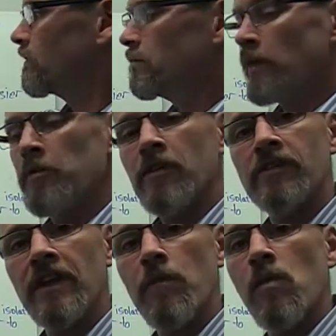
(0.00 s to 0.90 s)
Remember,
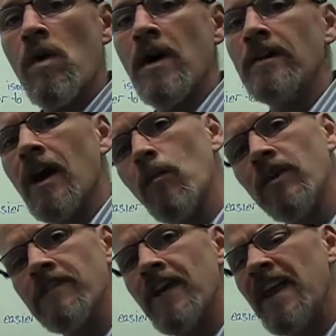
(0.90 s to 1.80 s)
step 1, I want
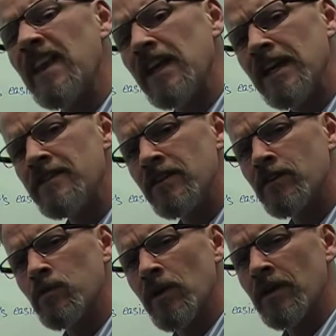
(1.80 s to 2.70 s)
to find the
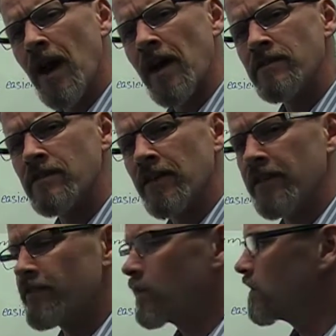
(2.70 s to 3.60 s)
easiest one to
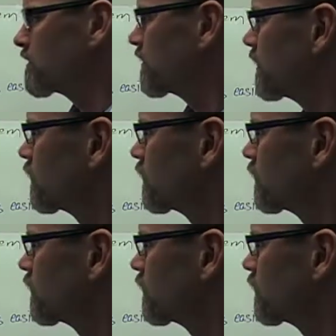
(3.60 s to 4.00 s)
isolate first. And